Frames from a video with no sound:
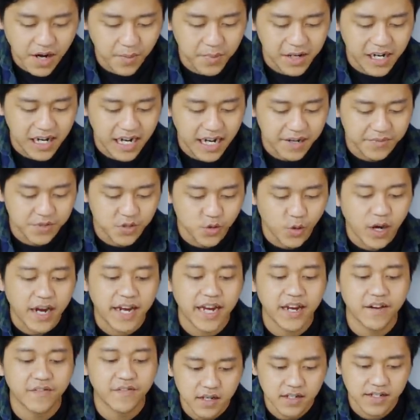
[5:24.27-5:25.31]
how many lives do I
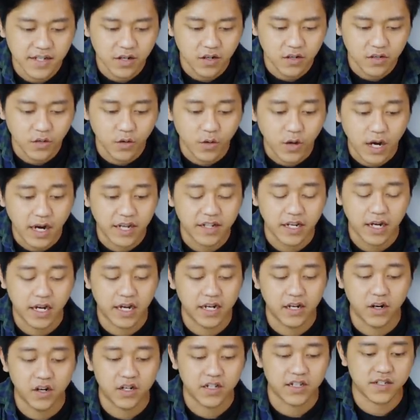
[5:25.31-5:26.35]
have? Is it, oh, oh I,
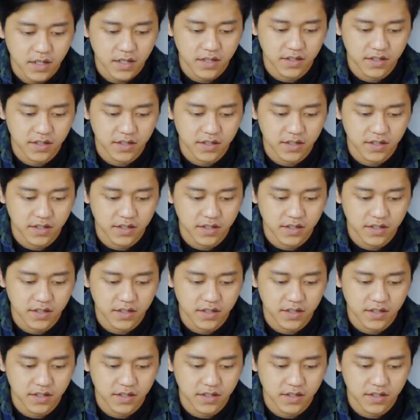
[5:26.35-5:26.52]
I lost.